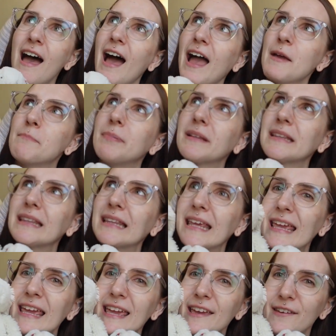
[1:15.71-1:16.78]
I
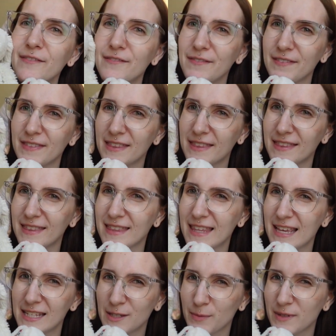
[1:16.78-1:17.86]
believe
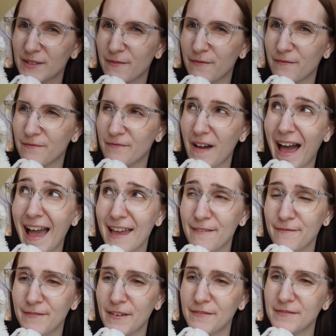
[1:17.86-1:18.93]
this was
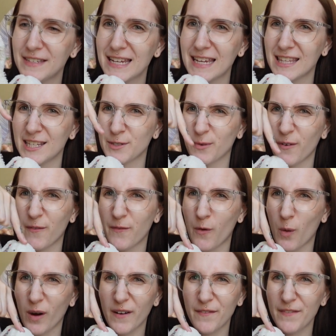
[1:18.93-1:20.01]
$5.50 and these were
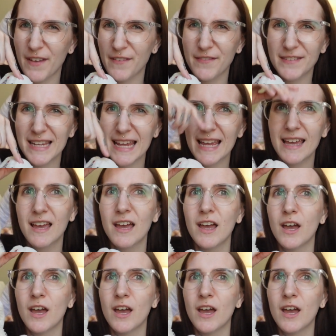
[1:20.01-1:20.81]
$4.50,